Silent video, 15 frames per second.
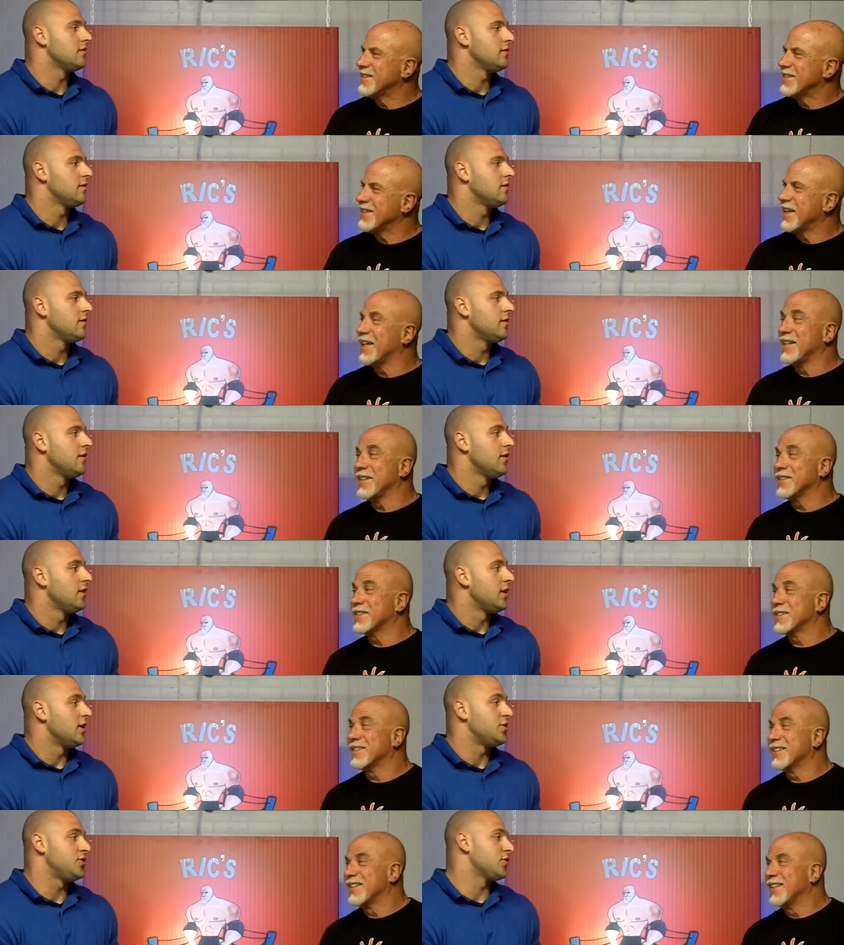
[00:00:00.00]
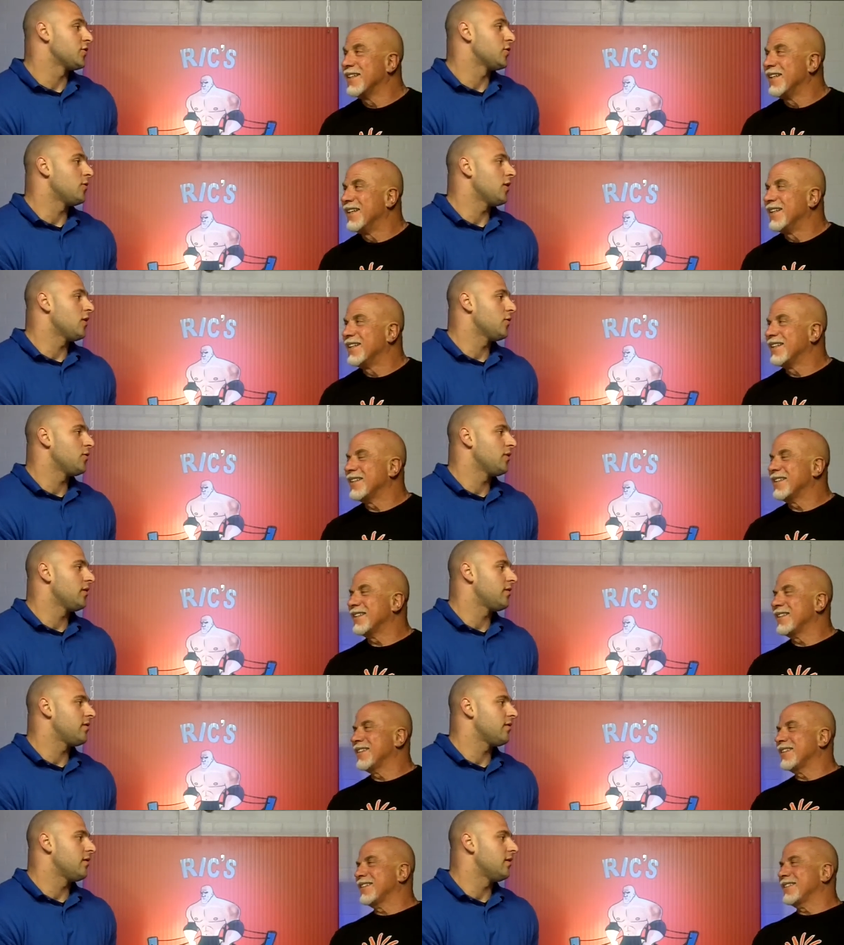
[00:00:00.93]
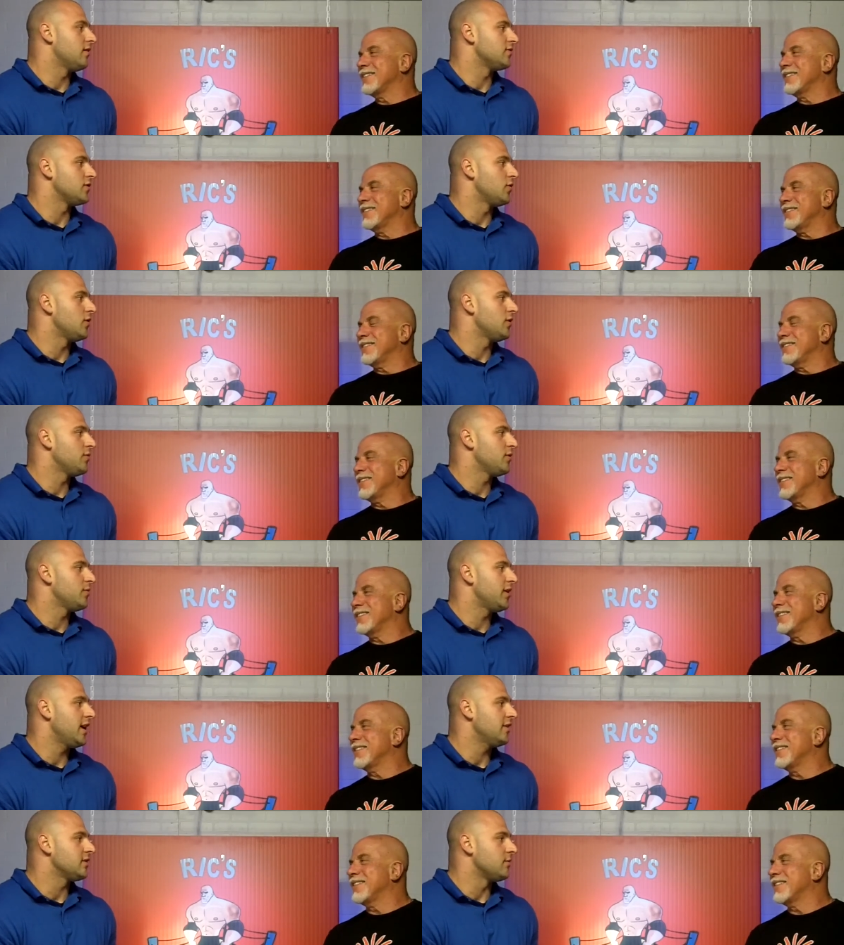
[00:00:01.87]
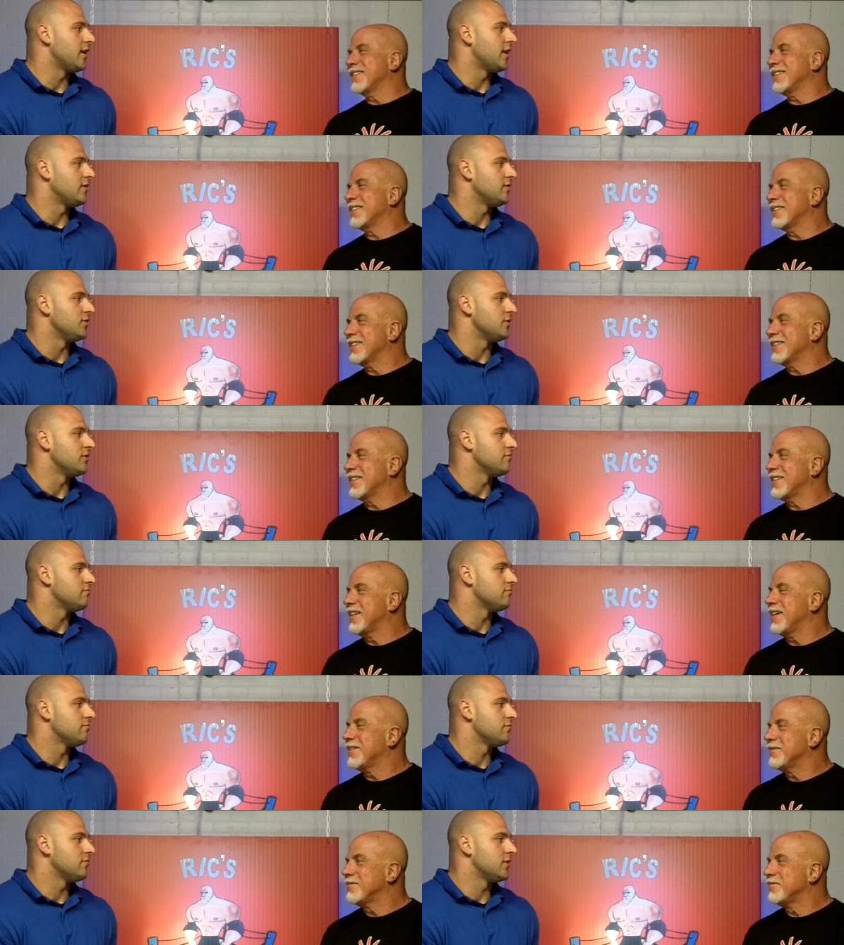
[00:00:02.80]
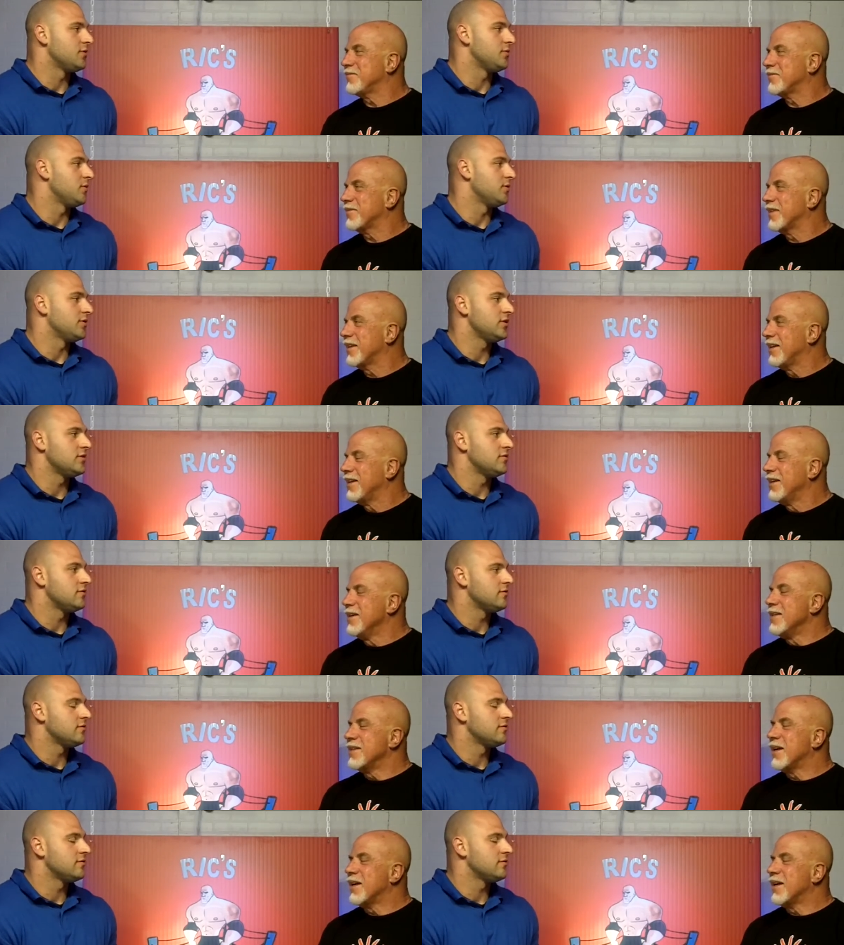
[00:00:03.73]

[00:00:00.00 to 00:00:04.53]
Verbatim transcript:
Speaker 1: Yeah, it is. It's sugar water with sodium and potassium added to it. Yeah. That's pretty much it.